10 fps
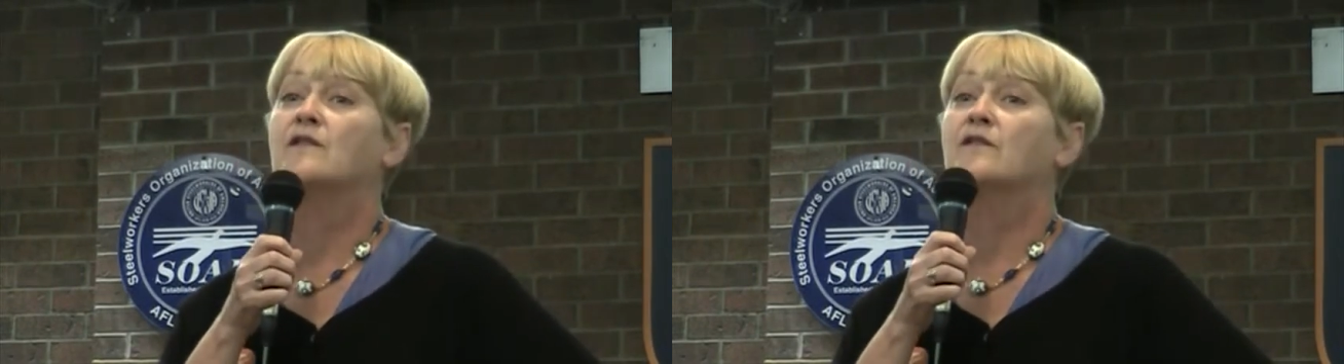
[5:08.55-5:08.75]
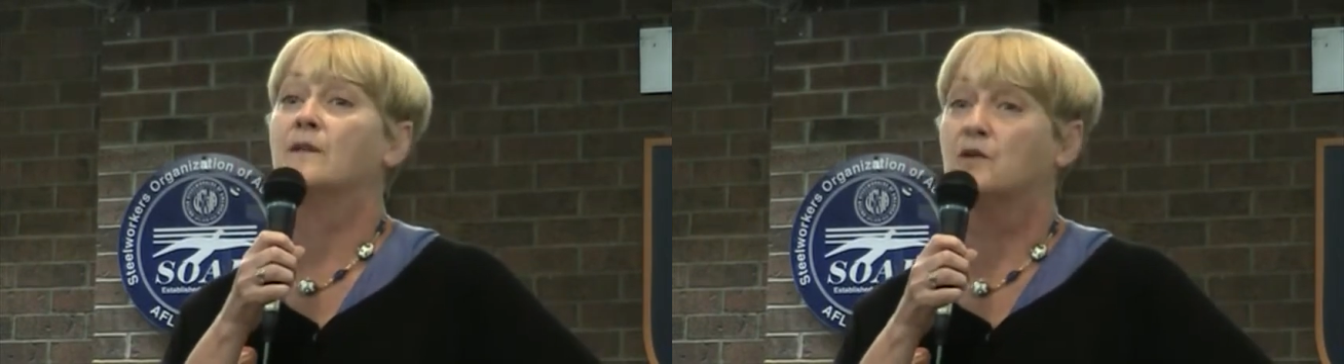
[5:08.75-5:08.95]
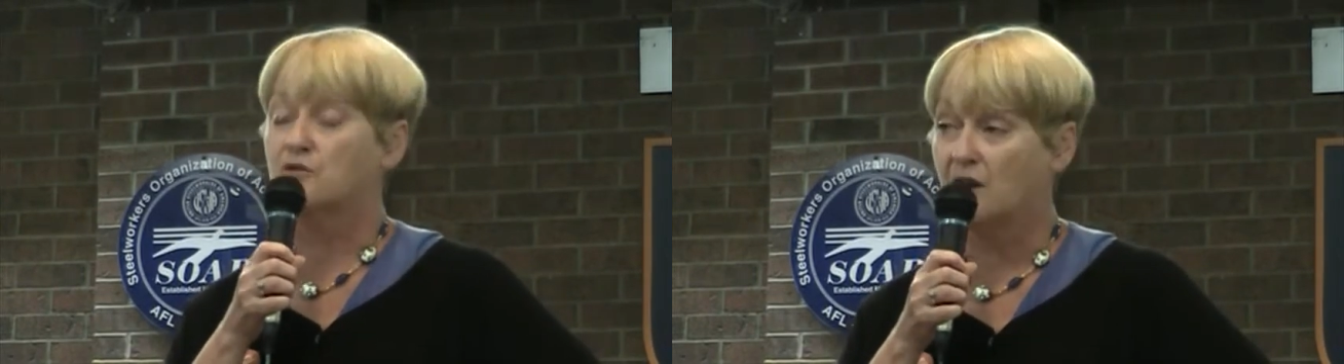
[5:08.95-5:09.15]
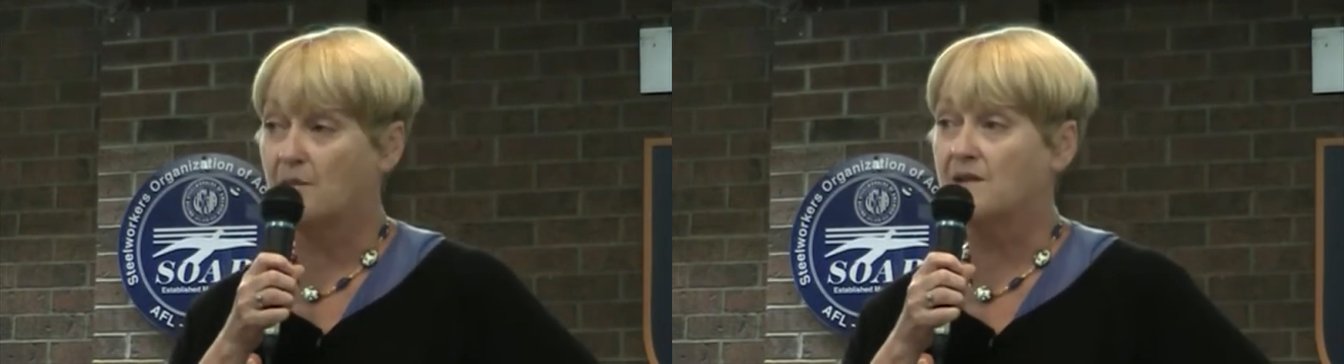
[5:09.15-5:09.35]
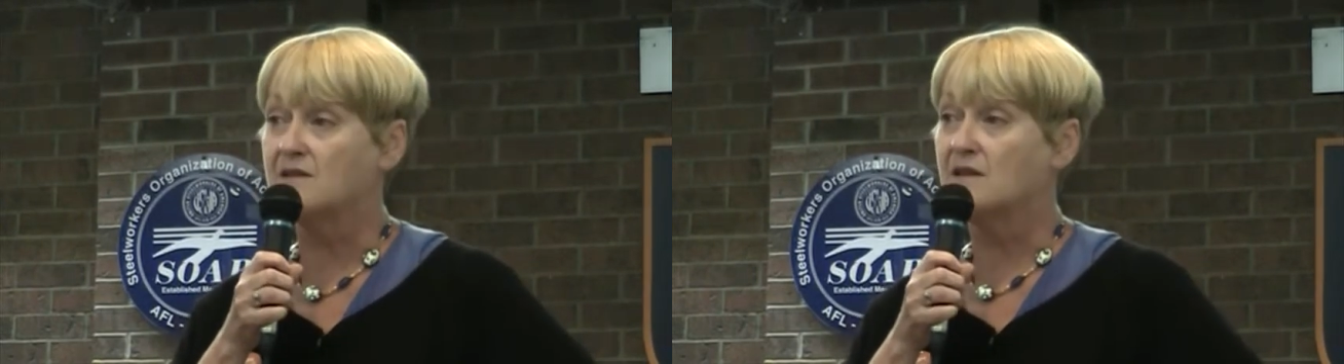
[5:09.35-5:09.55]
from the
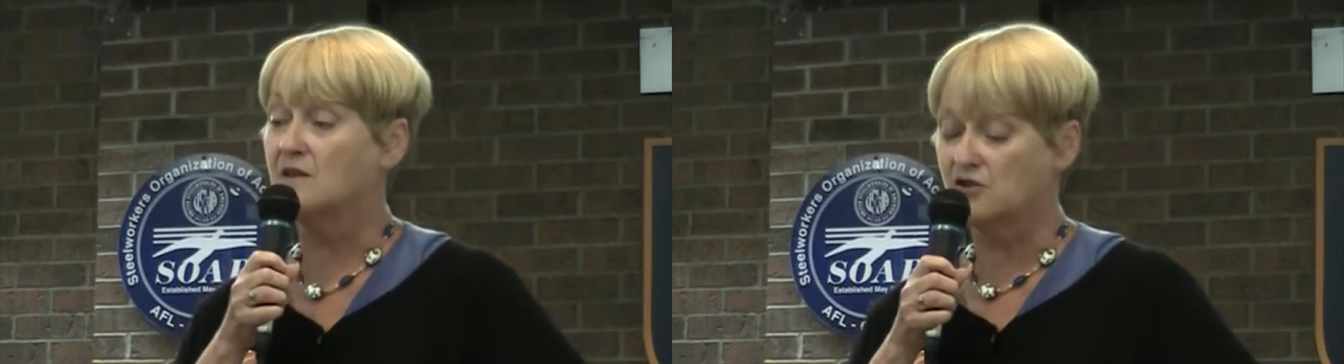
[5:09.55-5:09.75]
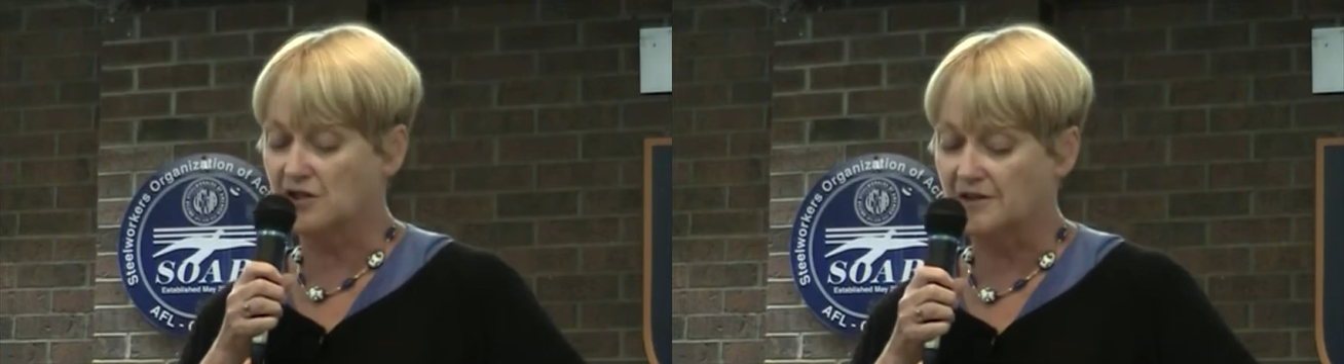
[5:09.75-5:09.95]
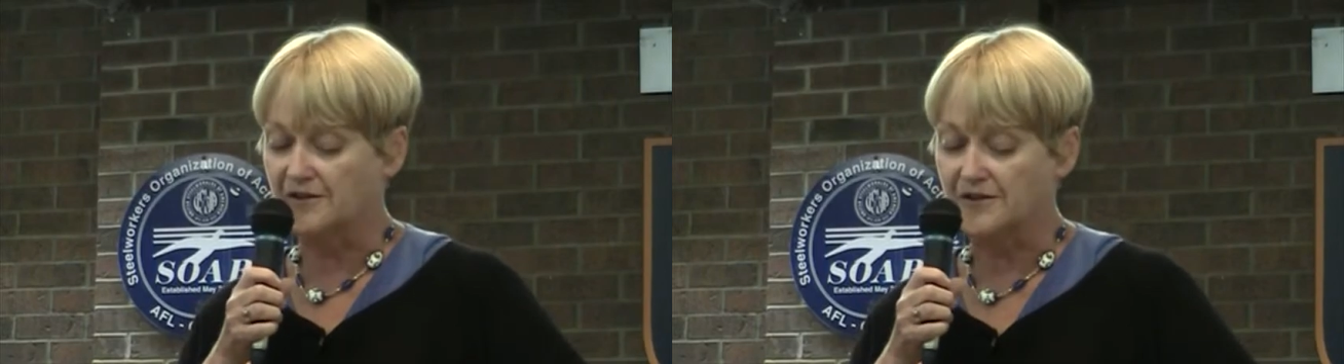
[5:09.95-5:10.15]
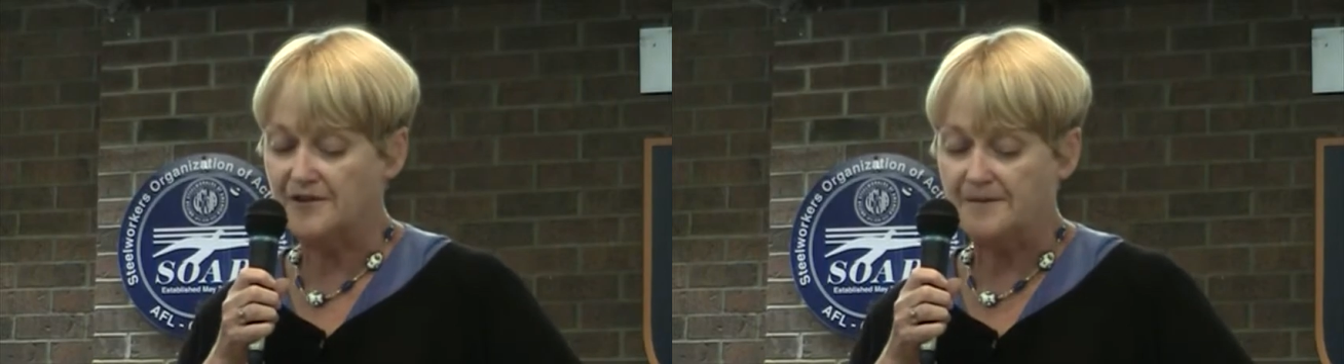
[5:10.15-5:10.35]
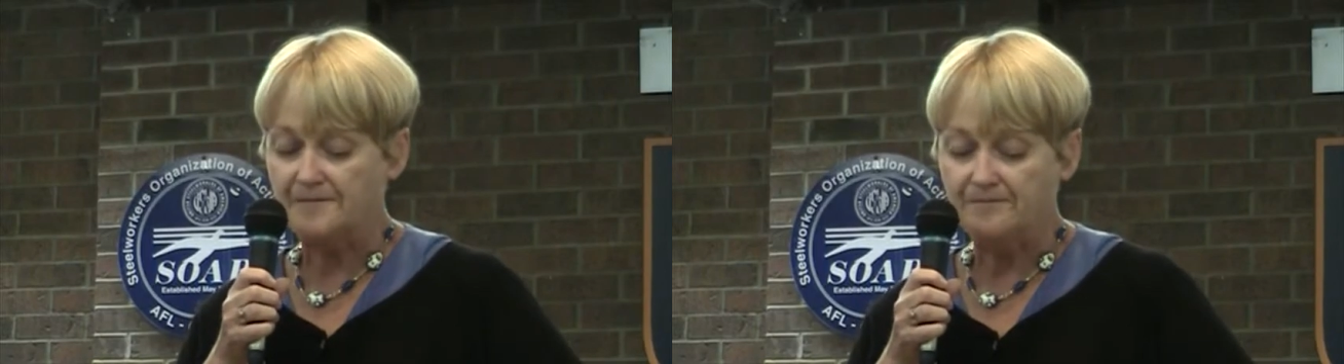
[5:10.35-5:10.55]
drop-ins and the
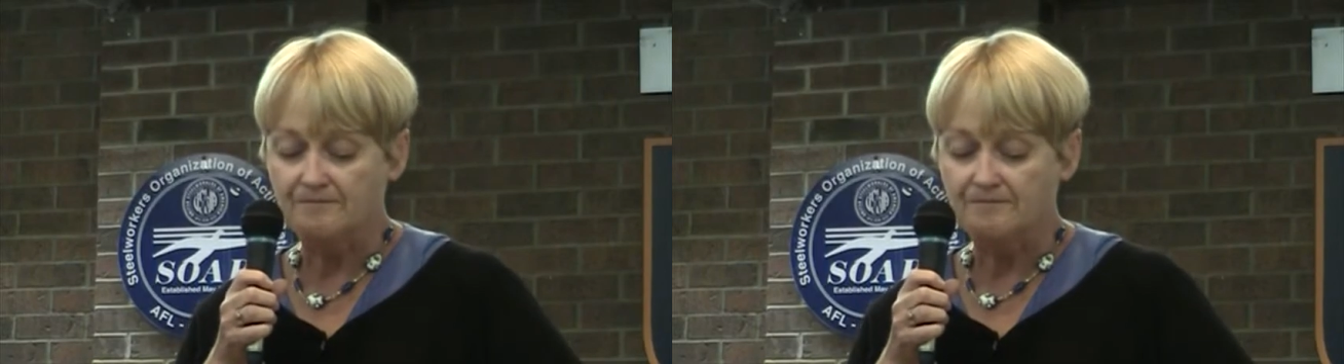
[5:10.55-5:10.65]
shelters.